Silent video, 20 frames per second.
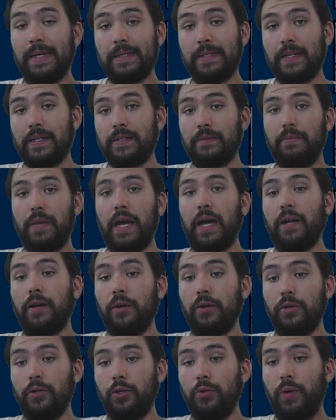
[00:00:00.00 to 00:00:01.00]
Doesn't
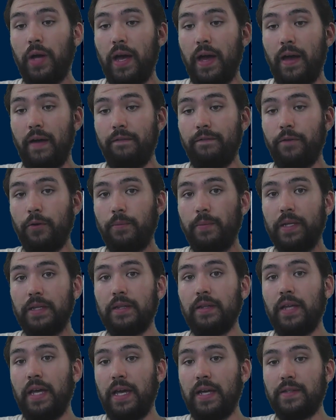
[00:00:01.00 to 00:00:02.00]
matter. You have
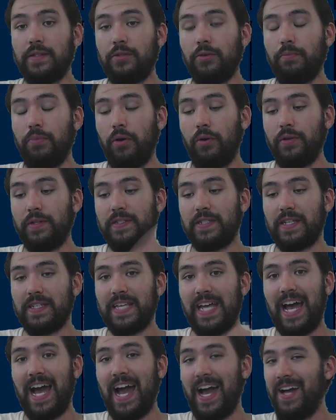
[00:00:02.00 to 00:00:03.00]
Forbidden Lance. Your opponent
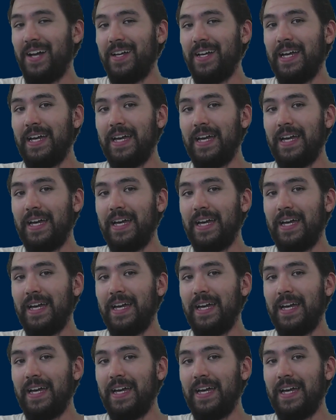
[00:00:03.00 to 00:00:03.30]
says, ha!